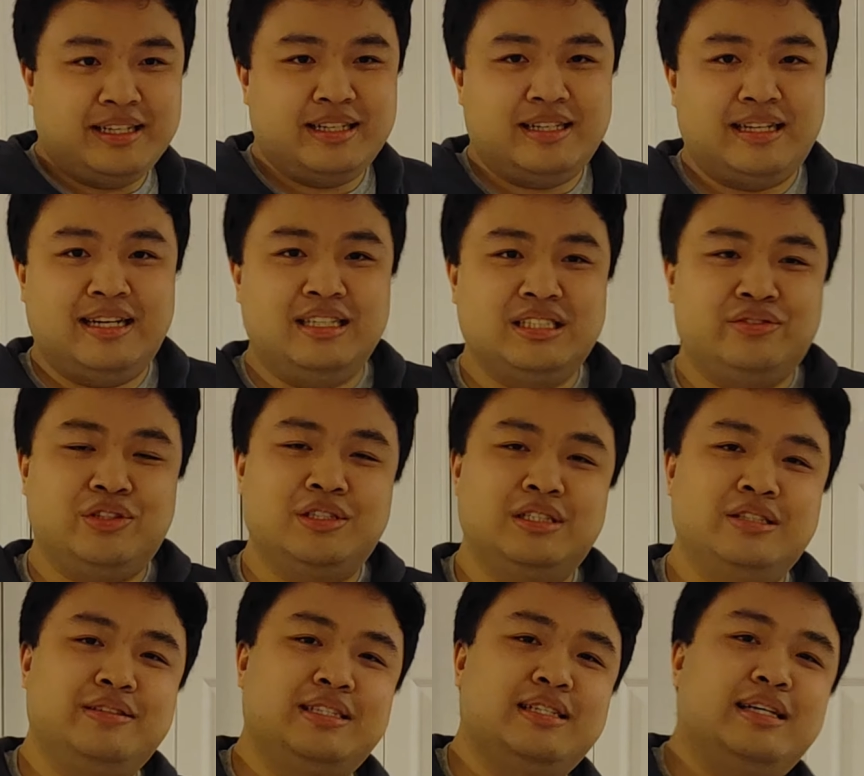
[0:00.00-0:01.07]
here. How's everyone
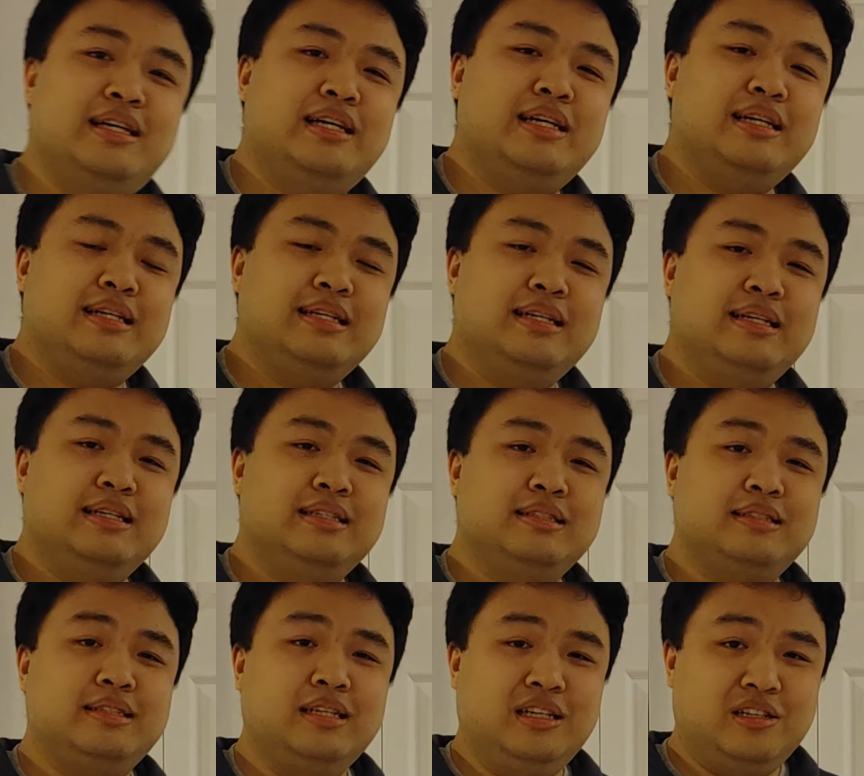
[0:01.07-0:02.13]
doing today?
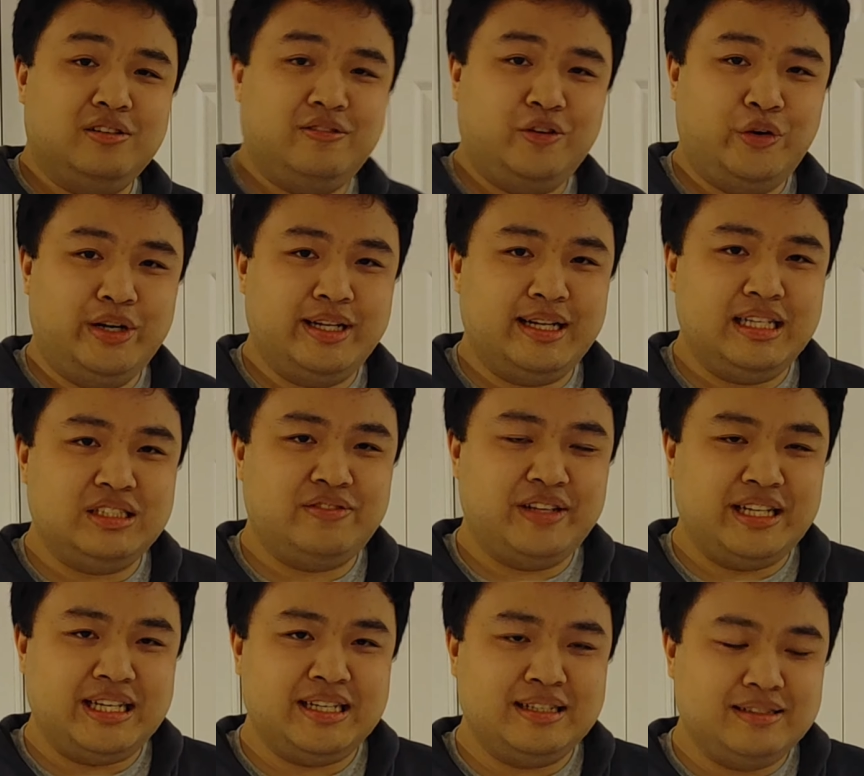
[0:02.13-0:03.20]
So, for today's
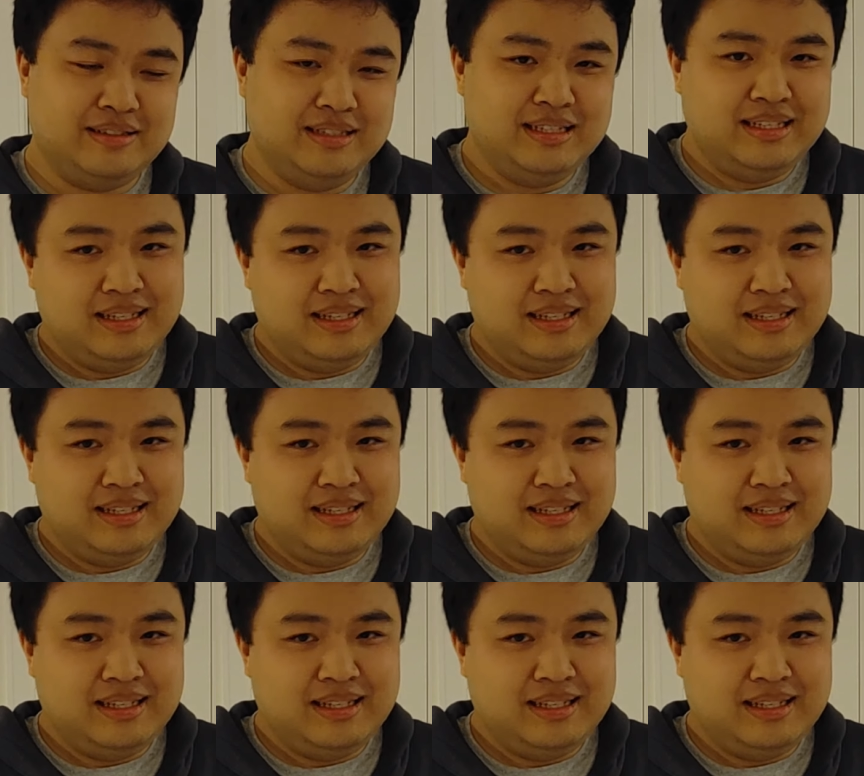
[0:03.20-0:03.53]
video,